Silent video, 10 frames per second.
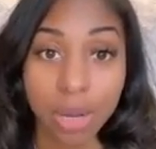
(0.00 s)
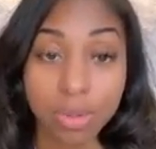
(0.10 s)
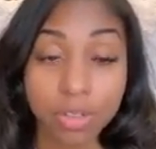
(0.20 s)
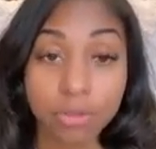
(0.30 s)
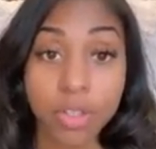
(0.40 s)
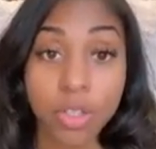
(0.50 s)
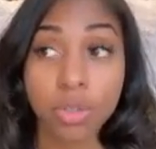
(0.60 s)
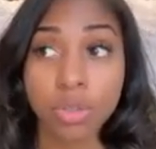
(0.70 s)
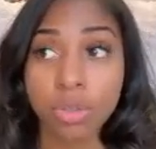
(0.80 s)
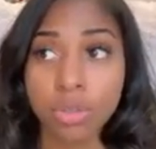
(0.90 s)
I was a
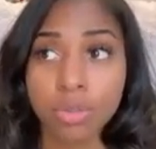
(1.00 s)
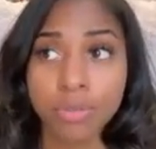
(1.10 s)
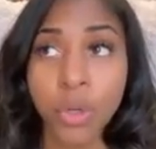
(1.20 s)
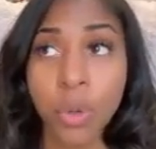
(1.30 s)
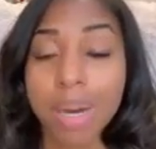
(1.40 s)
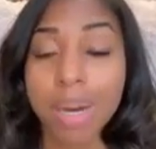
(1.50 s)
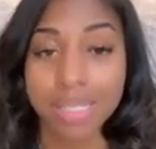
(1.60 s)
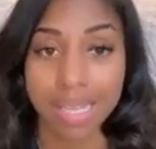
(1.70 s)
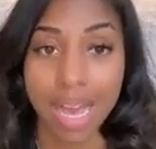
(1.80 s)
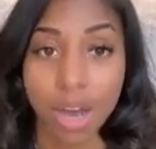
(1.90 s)
few
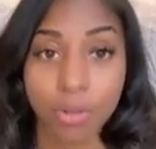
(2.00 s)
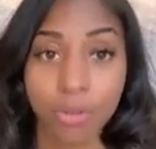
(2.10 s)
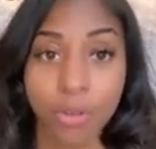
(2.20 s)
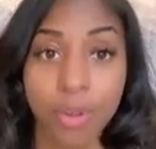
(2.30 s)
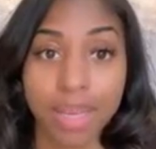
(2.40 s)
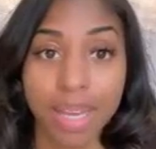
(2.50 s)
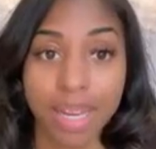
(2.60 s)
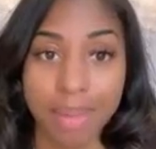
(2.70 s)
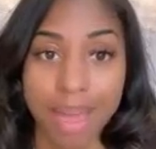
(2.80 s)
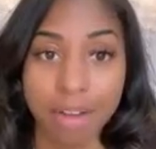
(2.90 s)
months out from
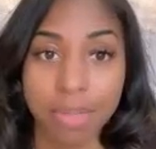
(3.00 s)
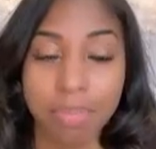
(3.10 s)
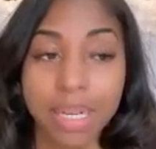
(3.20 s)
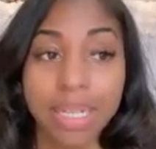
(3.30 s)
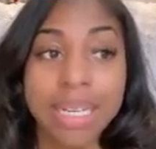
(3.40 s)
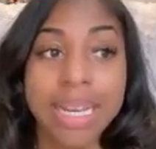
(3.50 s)
getting married, but